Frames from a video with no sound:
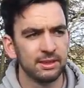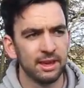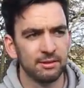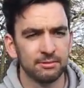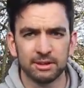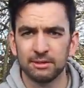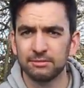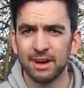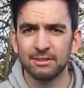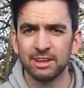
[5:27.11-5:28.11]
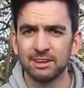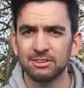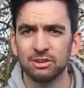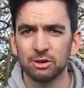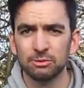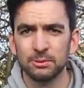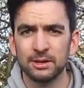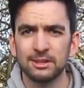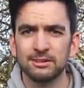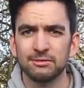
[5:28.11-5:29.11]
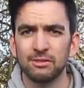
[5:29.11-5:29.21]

get a, like a five second shutter speed